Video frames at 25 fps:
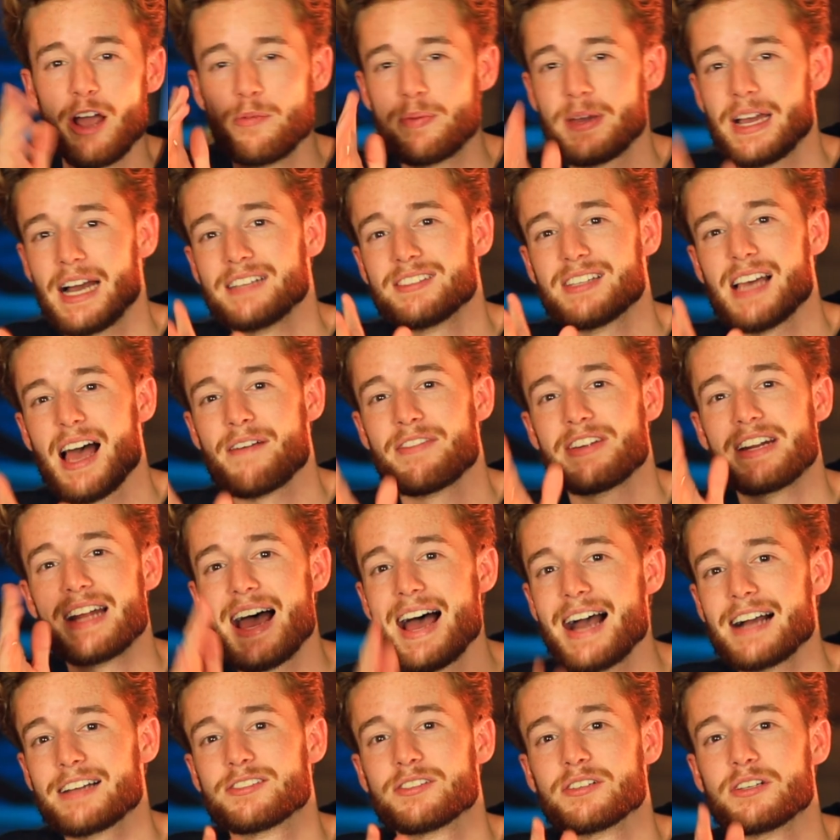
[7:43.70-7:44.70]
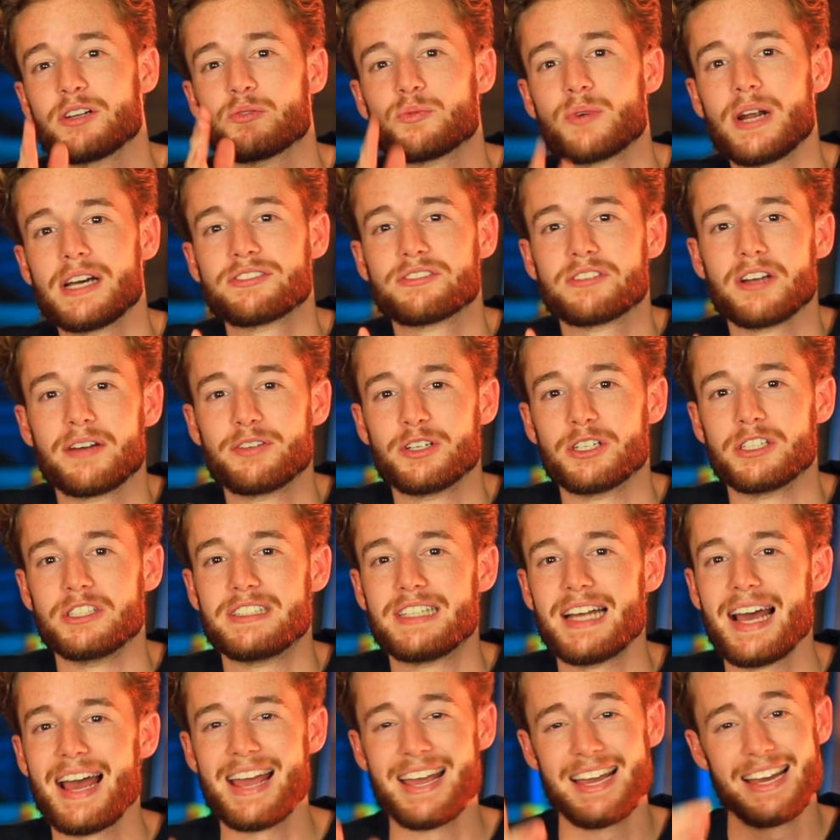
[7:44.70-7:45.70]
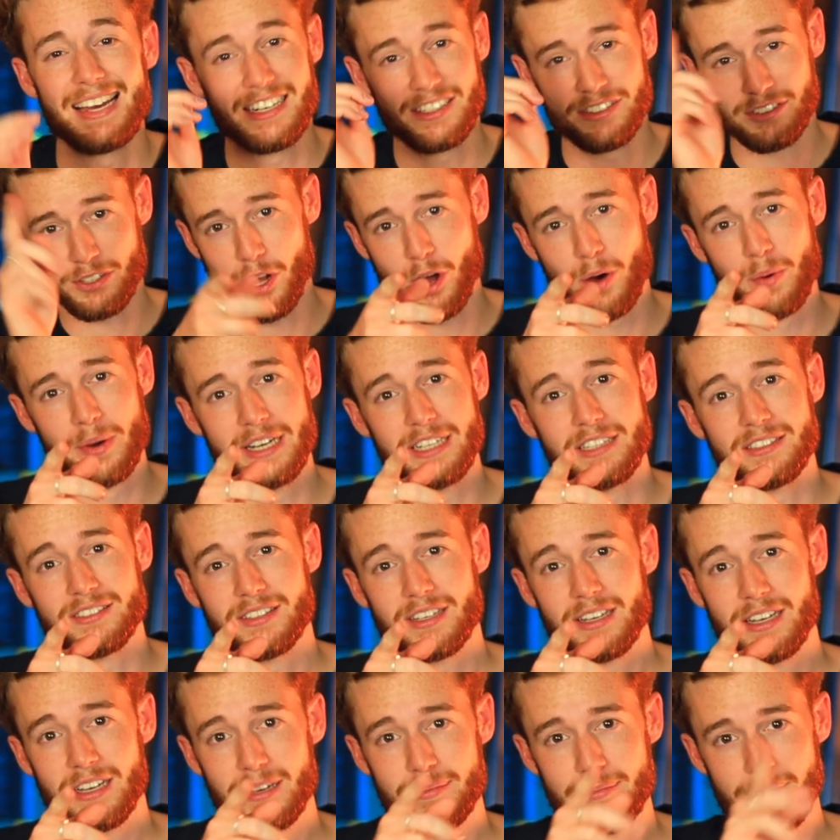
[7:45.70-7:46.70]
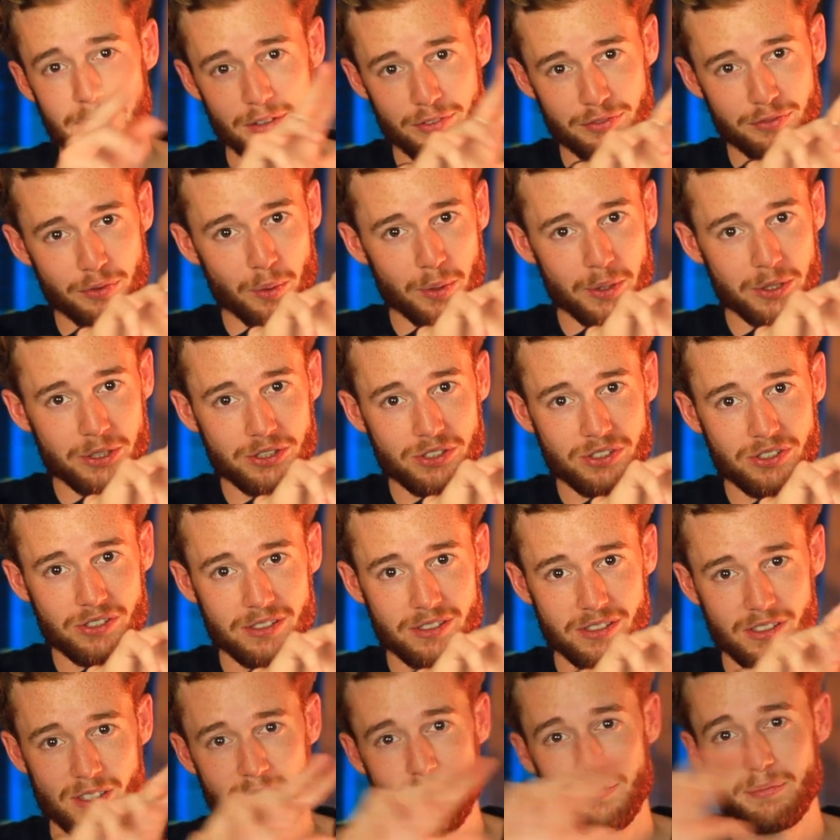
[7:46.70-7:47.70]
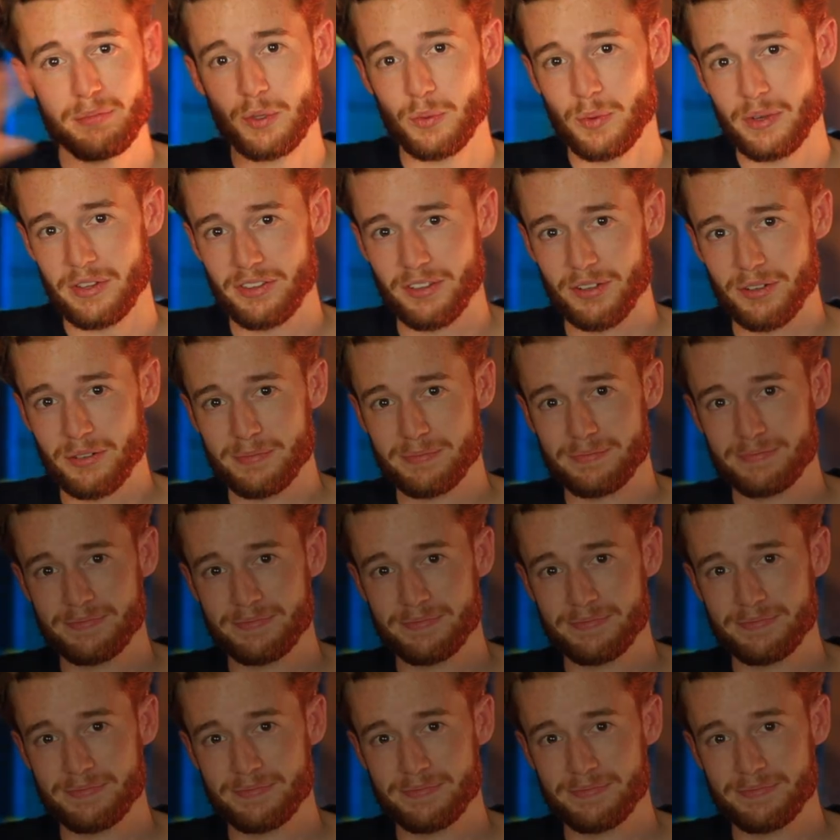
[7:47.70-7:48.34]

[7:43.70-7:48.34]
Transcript: I hope you guys have an excellent rest of your day, and as always, may the Force be with you.